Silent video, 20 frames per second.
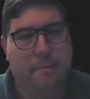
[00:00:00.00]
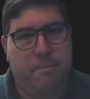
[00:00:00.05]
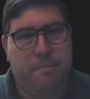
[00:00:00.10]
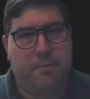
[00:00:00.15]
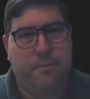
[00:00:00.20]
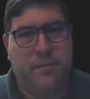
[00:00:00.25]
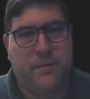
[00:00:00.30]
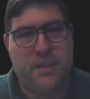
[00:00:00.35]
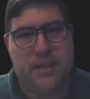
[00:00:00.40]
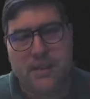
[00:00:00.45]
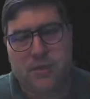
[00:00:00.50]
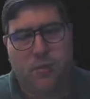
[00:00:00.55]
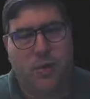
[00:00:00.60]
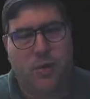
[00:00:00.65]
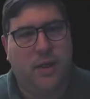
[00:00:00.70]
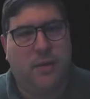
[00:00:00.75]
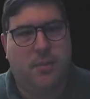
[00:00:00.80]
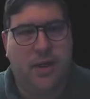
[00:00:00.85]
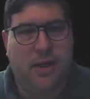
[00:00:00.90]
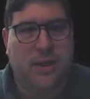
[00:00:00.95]
Since we're
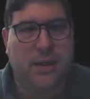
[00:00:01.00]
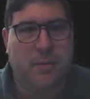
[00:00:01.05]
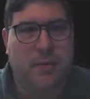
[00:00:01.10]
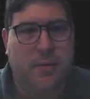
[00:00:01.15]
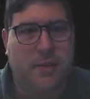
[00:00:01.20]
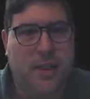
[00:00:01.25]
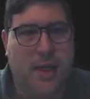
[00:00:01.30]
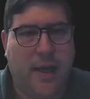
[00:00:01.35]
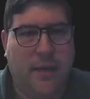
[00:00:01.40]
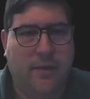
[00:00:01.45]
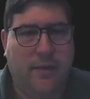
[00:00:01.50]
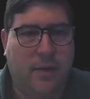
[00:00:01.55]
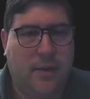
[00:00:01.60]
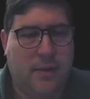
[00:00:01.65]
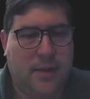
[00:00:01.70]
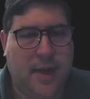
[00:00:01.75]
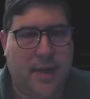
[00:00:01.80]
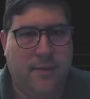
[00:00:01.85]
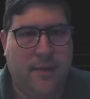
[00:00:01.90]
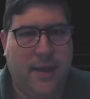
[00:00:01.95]
going to be
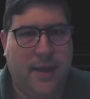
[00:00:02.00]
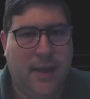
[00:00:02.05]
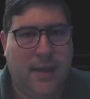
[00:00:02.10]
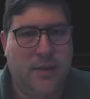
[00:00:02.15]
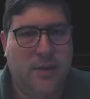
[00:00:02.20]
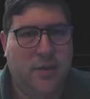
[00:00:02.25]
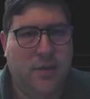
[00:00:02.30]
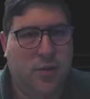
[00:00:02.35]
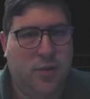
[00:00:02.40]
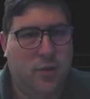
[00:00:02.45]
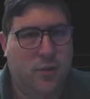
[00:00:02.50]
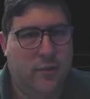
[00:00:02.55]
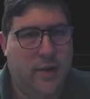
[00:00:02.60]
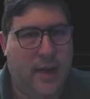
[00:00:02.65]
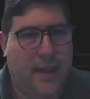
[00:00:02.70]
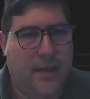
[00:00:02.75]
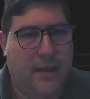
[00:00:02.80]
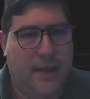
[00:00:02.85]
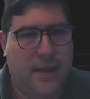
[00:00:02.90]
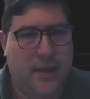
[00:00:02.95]
diving into
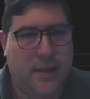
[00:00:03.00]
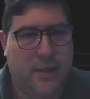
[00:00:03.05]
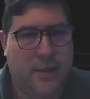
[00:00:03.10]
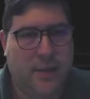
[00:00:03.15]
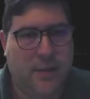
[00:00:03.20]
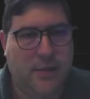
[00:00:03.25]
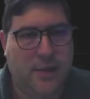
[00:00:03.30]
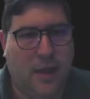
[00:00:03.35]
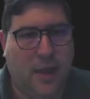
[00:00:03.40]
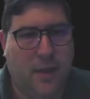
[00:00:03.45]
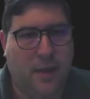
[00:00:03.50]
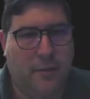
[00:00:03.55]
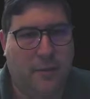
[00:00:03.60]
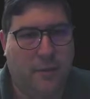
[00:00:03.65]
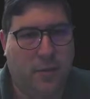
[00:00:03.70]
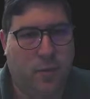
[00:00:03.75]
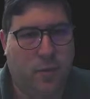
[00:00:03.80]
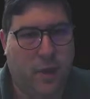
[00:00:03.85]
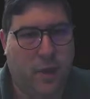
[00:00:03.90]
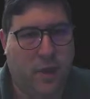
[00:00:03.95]
validation stuff,
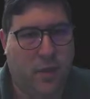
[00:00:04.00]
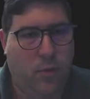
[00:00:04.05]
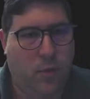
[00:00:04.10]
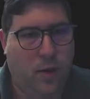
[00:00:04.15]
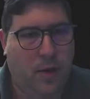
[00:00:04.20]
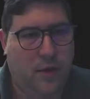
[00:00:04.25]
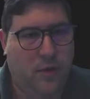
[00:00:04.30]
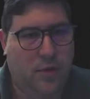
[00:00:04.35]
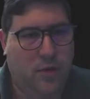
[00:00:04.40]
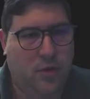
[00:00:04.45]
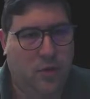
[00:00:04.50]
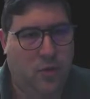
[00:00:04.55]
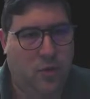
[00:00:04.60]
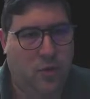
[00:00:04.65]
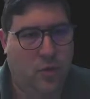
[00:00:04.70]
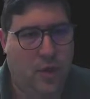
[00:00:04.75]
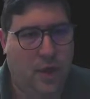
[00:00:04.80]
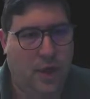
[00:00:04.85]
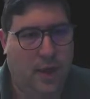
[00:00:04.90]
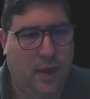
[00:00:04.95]
we want
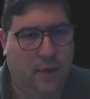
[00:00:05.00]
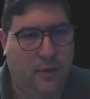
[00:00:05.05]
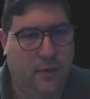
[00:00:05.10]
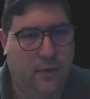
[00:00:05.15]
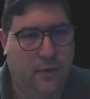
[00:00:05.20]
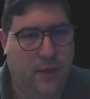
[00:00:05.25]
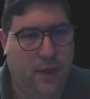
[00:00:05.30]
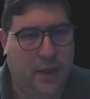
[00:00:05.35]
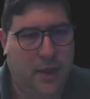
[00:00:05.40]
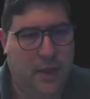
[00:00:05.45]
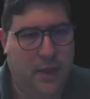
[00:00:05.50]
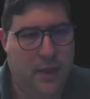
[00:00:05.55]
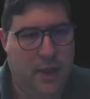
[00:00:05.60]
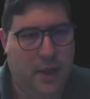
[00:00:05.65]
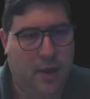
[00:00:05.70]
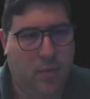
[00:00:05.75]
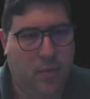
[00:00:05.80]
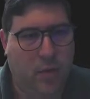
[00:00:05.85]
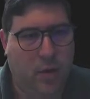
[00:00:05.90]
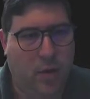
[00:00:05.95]
to kind of clean
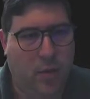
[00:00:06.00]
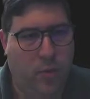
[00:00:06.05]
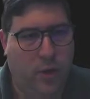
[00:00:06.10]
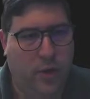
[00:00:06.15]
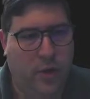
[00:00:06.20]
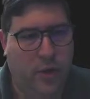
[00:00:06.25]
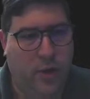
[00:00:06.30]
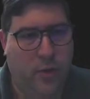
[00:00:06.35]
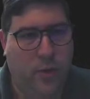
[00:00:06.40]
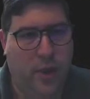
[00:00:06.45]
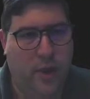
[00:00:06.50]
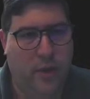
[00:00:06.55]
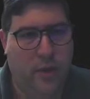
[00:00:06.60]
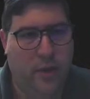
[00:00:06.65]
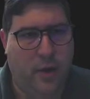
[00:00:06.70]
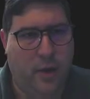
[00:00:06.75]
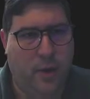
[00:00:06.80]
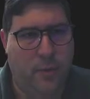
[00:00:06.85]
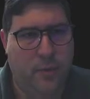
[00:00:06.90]
up what we're doing, though.